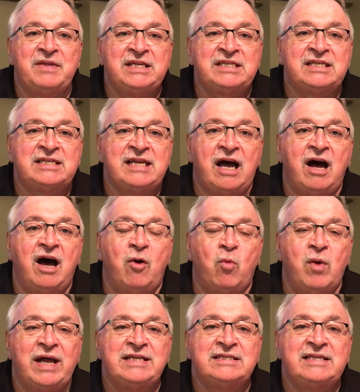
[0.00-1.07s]
This
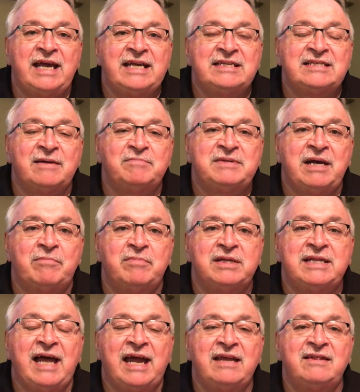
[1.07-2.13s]
Wednesday, September
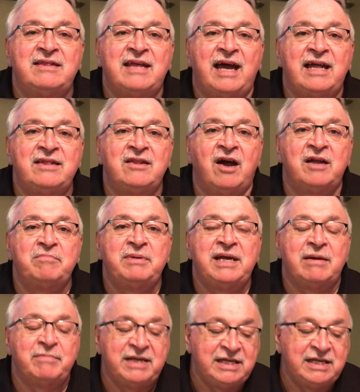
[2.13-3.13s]
9th at 9 p.m.